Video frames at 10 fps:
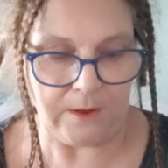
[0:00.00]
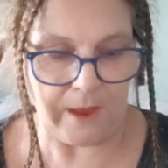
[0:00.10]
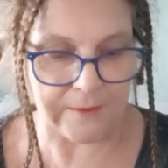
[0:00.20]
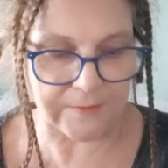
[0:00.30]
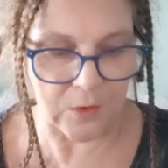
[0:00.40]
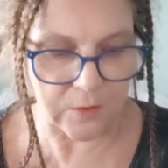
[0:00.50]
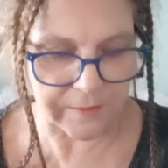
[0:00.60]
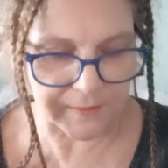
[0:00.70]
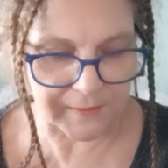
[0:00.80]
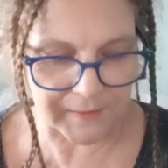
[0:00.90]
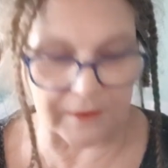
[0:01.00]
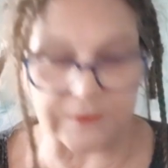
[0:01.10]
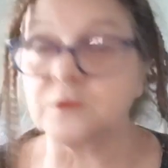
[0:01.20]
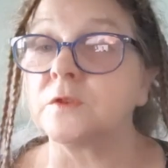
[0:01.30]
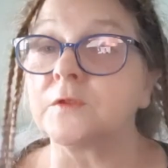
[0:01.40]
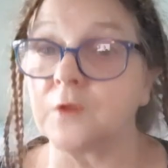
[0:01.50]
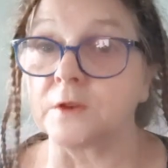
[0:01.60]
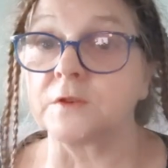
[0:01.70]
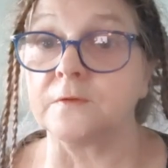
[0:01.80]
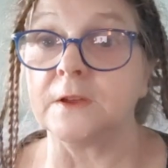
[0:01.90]
as long as it's done
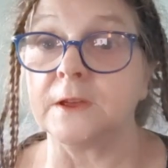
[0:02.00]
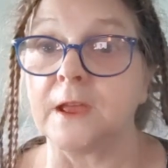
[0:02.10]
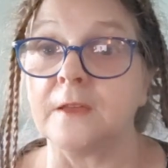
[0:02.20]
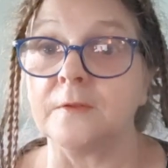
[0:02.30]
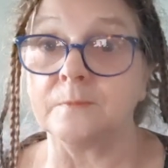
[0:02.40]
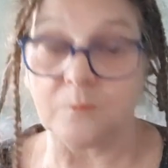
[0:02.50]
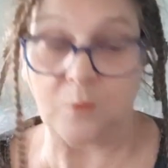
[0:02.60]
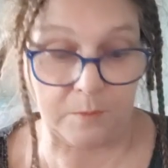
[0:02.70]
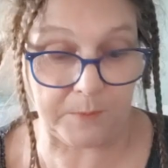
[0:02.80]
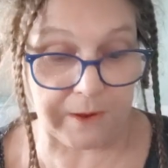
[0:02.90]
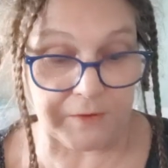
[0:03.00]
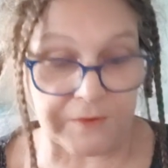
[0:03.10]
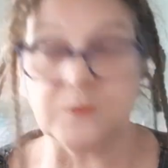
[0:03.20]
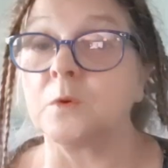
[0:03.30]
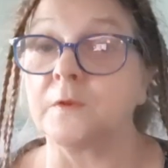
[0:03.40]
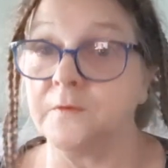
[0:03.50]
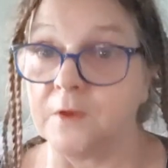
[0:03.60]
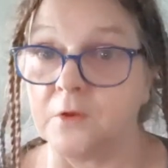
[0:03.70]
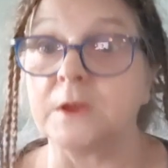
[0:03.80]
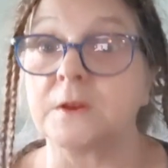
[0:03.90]
constructively. And what Becky did was
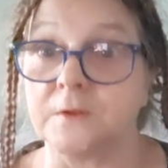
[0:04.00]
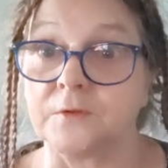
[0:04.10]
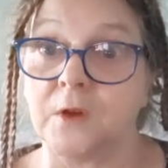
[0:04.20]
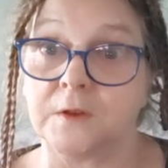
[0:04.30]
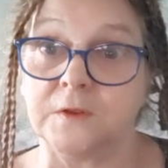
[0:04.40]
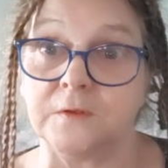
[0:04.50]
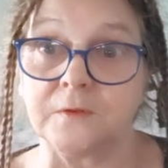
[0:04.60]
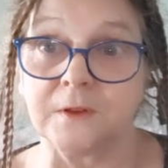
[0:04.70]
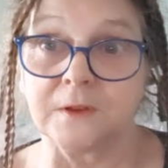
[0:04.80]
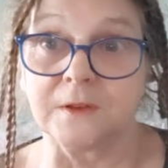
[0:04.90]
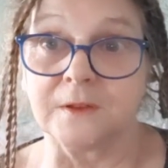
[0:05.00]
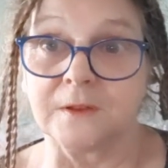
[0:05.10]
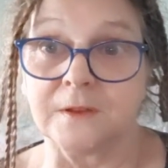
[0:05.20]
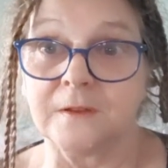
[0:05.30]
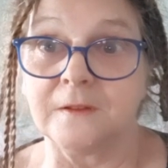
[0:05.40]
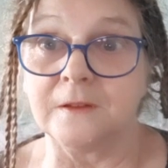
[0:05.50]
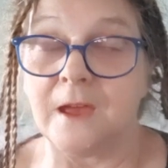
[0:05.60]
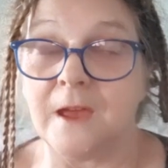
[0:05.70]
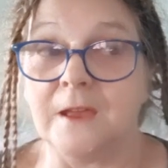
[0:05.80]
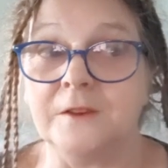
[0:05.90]
very constructive
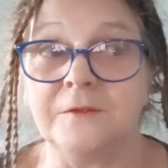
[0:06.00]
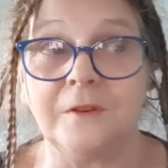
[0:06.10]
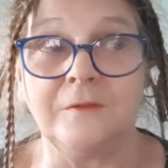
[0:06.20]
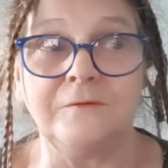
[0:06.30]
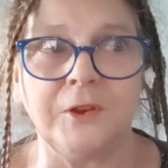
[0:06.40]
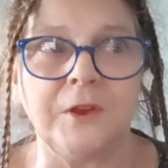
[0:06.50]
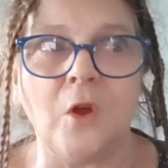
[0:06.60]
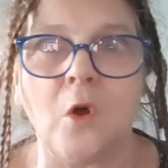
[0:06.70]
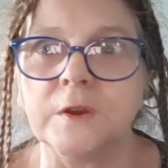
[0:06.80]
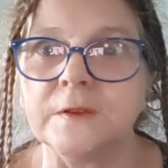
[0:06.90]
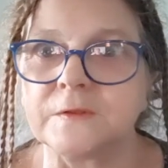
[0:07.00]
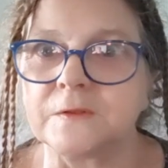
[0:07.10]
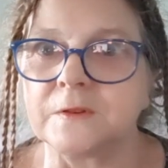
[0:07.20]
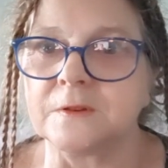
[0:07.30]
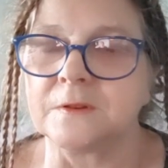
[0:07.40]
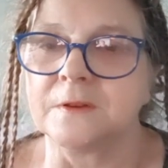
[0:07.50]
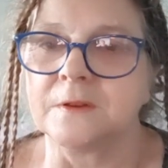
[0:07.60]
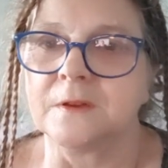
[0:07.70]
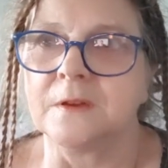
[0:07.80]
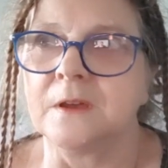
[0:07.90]
and very honest.
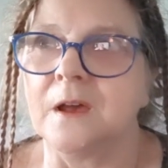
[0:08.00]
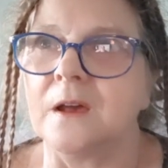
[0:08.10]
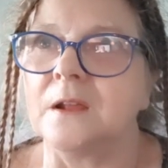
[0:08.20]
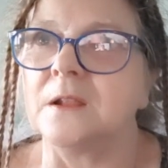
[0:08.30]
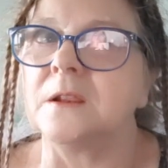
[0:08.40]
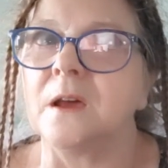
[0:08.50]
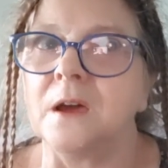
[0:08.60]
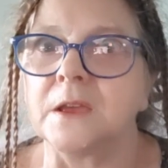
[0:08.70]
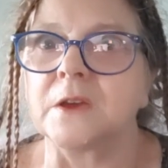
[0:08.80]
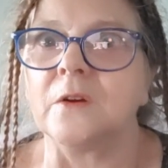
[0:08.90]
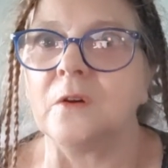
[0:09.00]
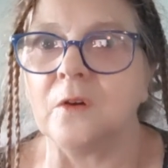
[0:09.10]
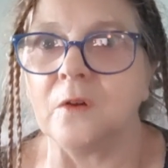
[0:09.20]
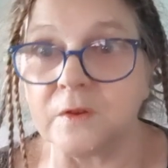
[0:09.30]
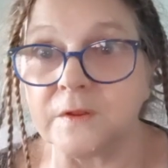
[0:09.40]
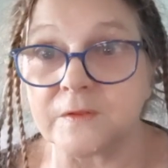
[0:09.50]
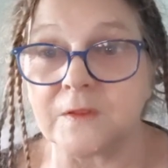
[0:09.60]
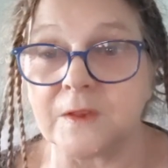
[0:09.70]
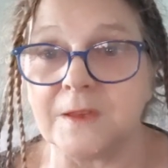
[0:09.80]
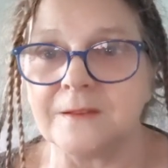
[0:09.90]
I like honesty.